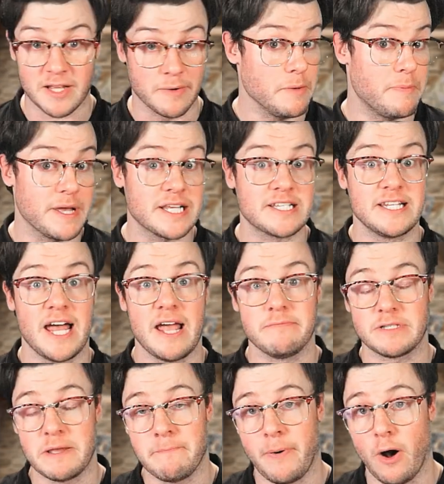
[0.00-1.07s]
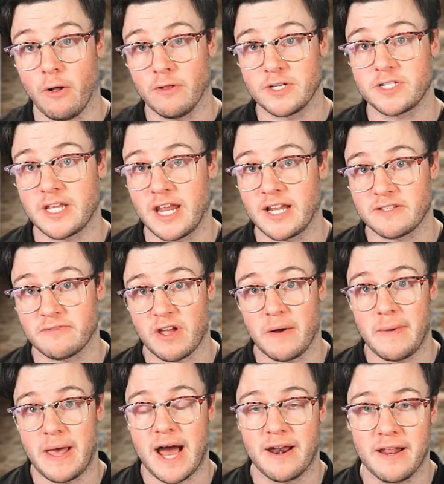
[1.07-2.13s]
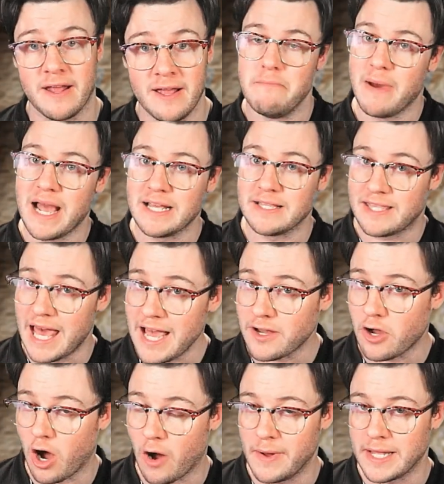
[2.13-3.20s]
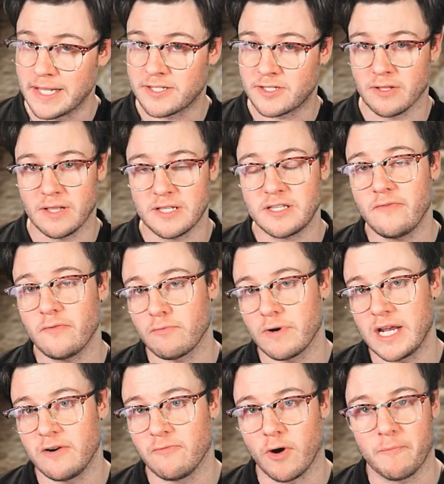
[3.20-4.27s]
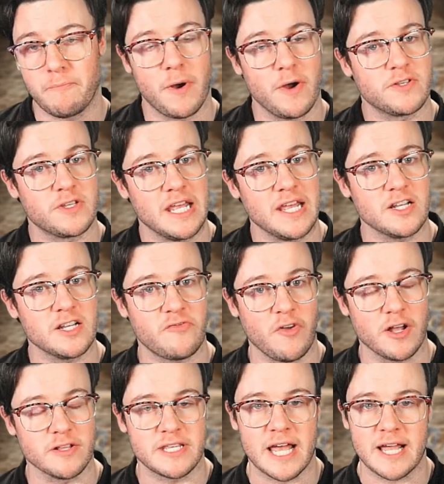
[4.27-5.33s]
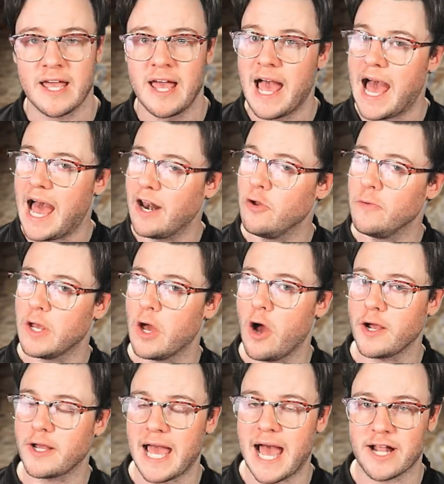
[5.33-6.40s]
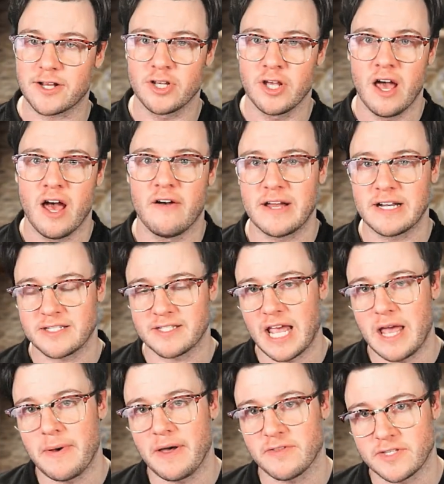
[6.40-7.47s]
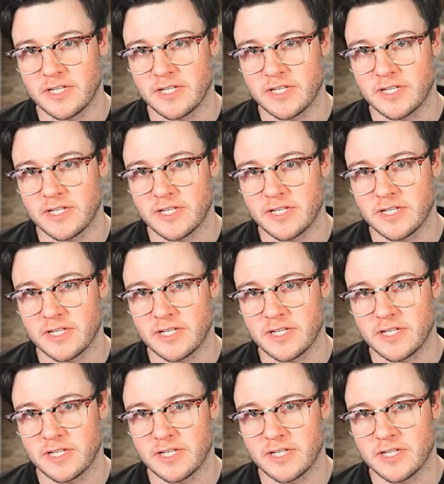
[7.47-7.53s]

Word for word: some of the biggest names in Polish tennis have come out and made their comments. So let's have a read of what both Iga Swiatek and Hubi Hurkacz have had to say about the